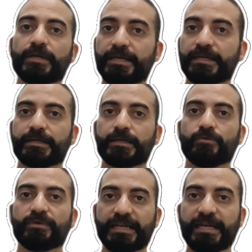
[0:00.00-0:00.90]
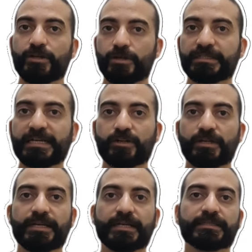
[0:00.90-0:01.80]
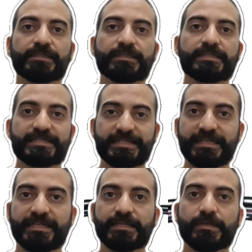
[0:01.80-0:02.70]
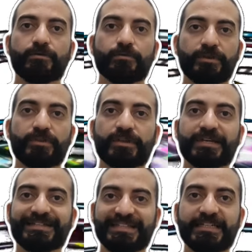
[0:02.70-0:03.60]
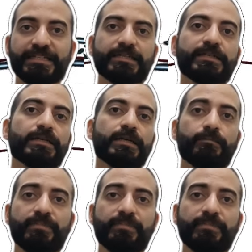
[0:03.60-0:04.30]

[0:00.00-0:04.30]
Here we cannot calculate c with d,